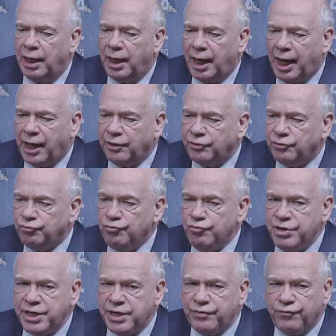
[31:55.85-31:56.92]
and
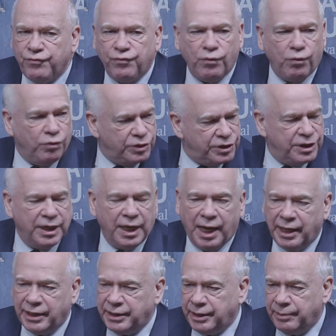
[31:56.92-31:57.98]
reinforced the
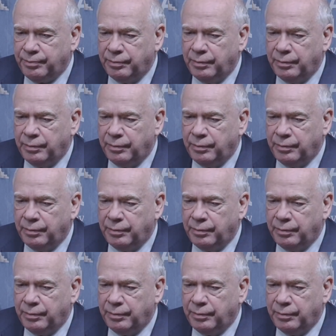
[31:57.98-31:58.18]
idea